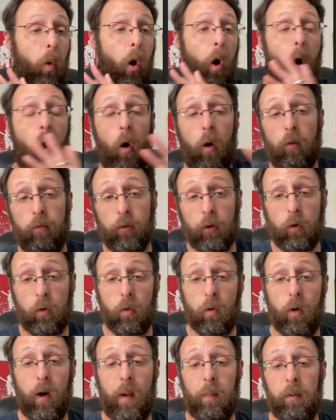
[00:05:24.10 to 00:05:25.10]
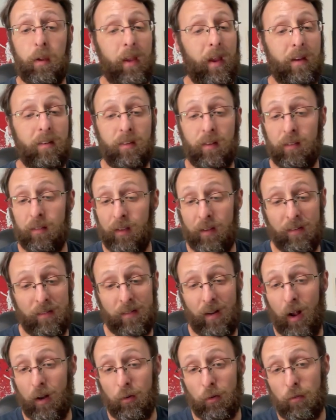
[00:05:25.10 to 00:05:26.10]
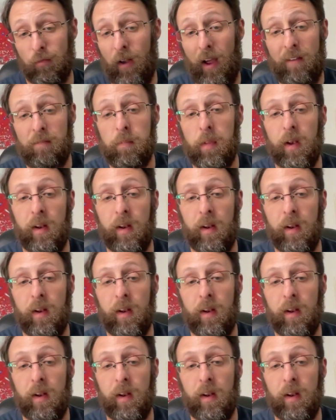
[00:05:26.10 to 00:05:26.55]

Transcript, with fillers: to all of your Google applications in under five